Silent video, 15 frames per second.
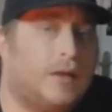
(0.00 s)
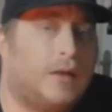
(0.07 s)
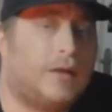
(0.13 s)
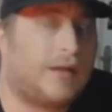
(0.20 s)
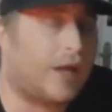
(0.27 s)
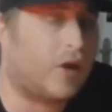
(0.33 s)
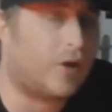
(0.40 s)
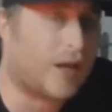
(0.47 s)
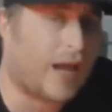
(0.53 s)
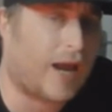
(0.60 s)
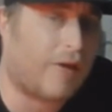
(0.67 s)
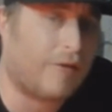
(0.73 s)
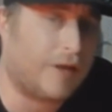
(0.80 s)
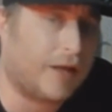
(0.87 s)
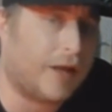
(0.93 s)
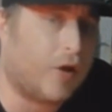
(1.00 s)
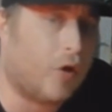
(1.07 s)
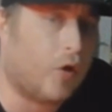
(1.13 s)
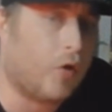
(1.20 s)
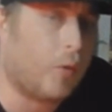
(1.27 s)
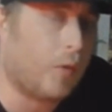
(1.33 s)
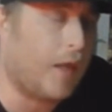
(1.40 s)
They are carrying it
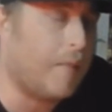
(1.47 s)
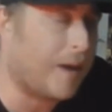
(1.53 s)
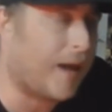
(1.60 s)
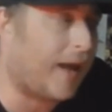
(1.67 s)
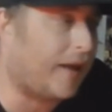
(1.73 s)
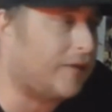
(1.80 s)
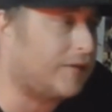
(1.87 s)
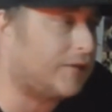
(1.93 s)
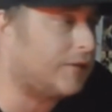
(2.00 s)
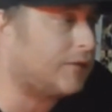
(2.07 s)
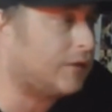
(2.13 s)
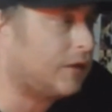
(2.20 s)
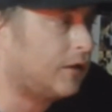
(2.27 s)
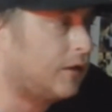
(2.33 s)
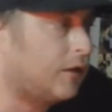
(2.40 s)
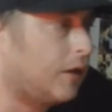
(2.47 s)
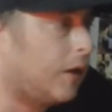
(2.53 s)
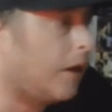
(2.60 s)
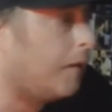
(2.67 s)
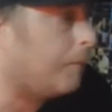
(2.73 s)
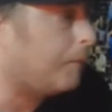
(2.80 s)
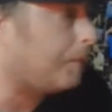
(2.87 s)
on their backs,
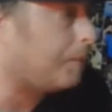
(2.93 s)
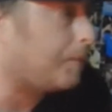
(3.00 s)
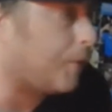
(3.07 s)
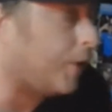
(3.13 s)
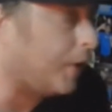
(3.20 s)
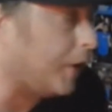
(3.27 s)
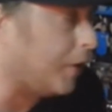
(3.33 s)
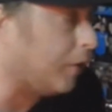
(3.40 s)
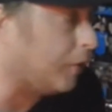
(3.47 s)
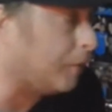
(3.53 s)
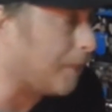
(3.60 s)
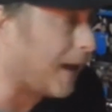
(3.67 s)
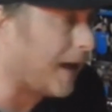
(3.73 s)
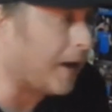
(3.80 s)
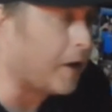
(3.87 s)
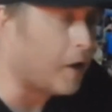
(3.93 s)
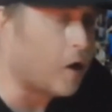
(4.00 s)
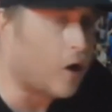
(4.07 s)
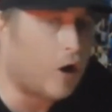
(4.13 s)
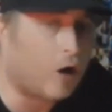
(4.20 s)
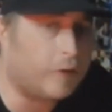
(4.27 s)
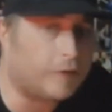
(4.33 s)
putting on banger
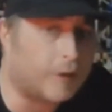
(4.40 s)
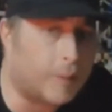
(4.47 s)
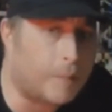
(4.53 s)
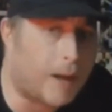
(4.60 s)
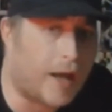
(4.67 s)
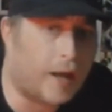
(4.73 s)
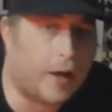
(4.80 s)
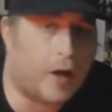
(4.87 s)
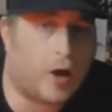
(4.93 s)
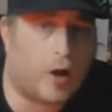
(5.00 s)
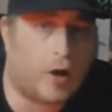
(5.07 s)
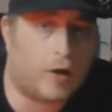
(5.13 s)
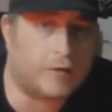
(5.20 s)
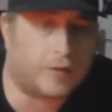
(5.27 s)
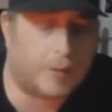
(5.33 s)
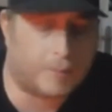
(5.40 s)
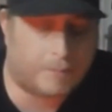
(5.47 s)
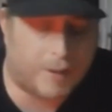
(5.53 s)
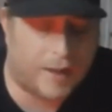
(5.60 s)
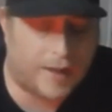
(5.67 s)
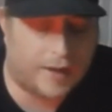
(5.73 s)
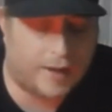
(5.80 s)
after banger after banger.